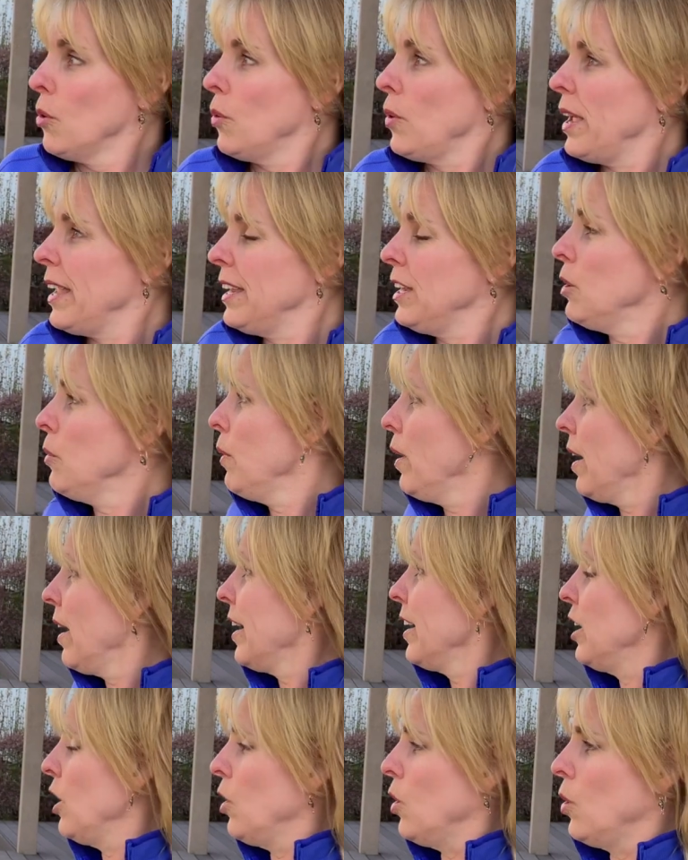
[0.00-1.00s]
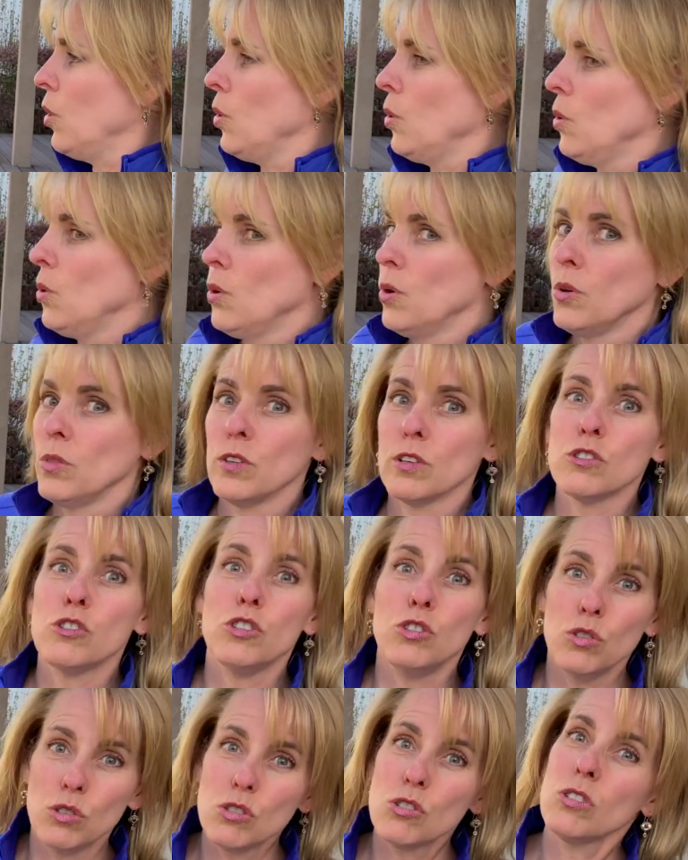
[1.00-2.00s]
Anywhere I go, there's
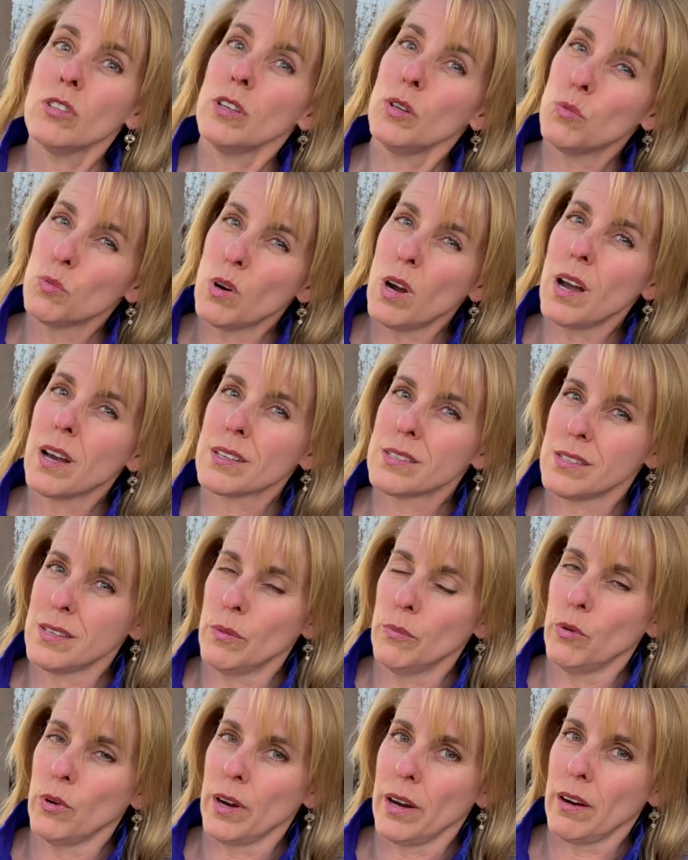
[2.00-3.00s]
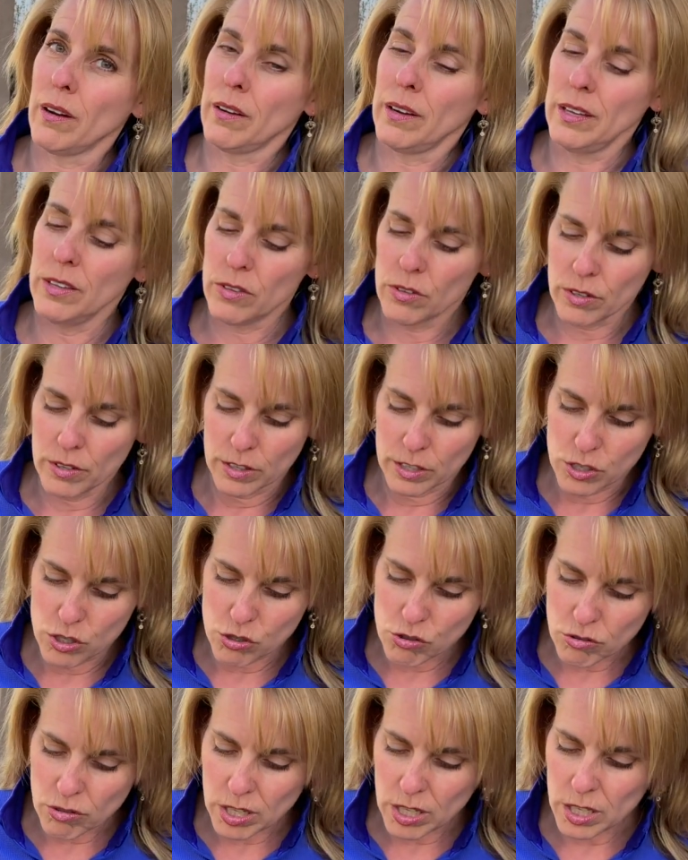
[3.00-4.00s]
usually rocks somewhere, either in the
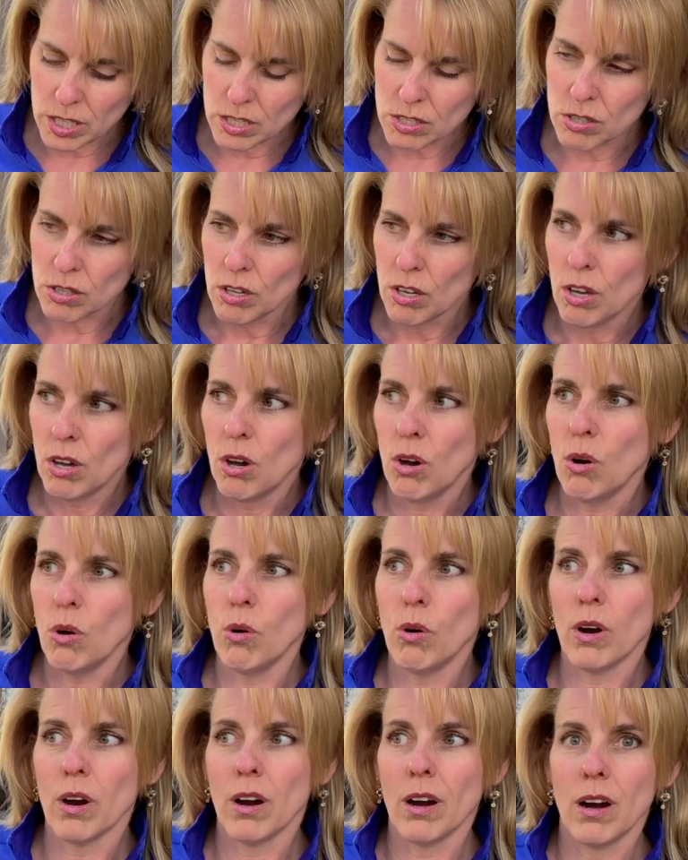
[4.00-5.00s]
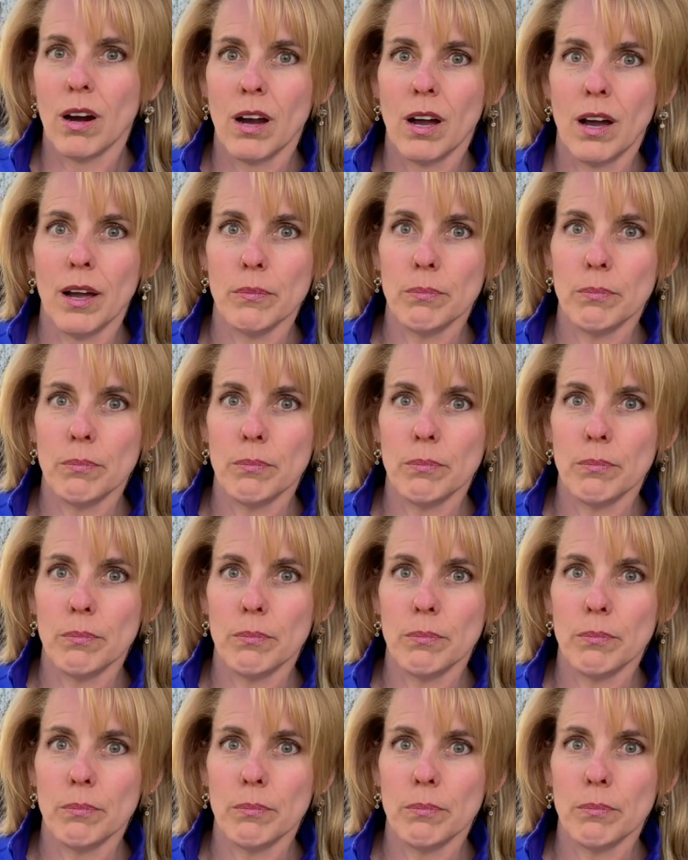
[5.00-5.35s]
street or on